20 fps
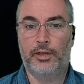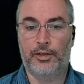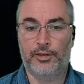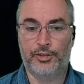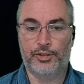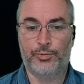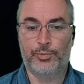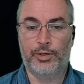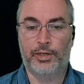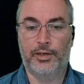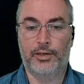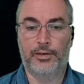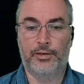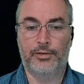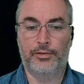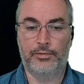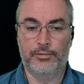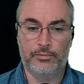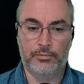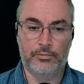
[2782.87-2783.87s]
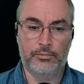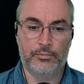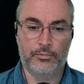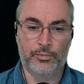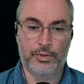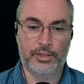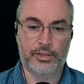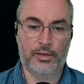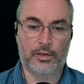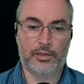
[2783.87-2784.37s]
elsewhere, and
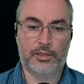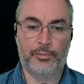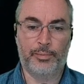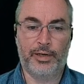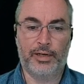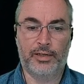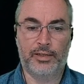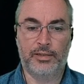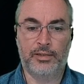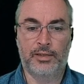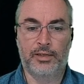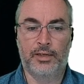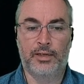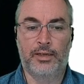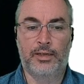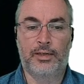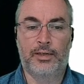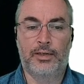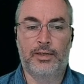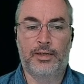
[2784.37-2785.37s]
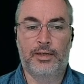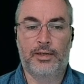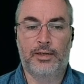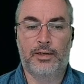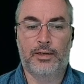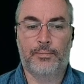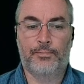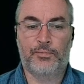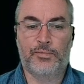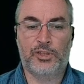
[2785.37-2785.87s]
we talked about it.
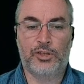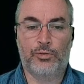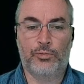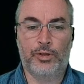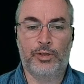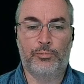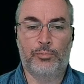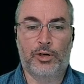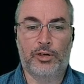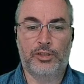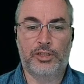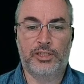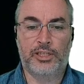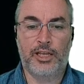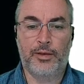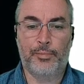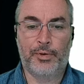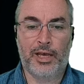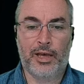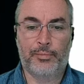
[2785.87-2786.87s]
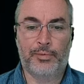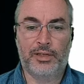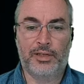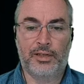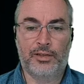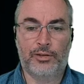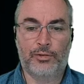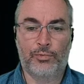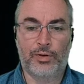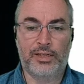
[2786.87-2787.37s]
So in March, a team captain
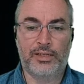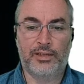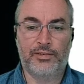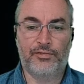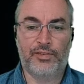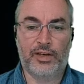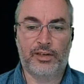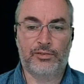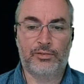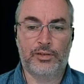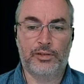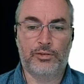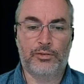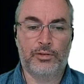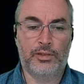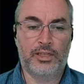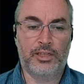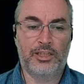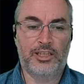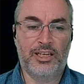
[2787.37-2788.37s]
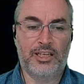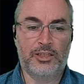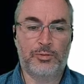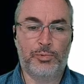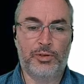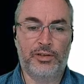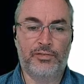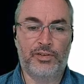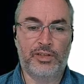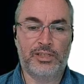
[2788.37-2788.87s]
at the Renton factory told
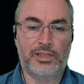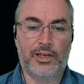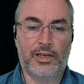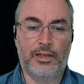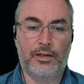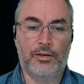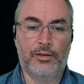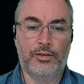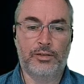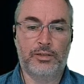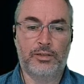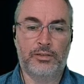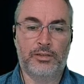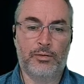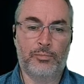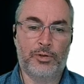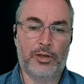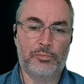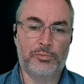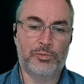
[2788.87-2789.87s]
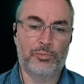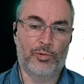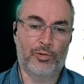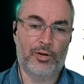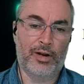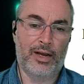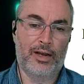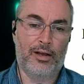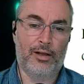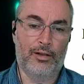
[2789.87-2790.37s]
NTSB investigators sometimes
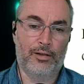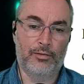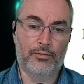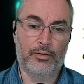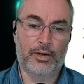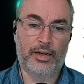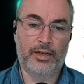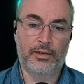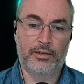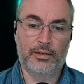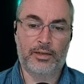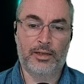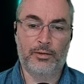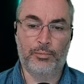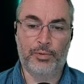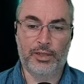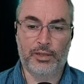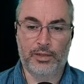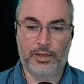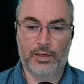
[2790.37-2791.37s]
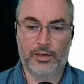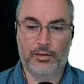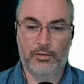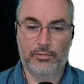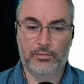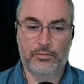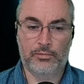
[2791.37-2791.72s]
morale, right, can be low.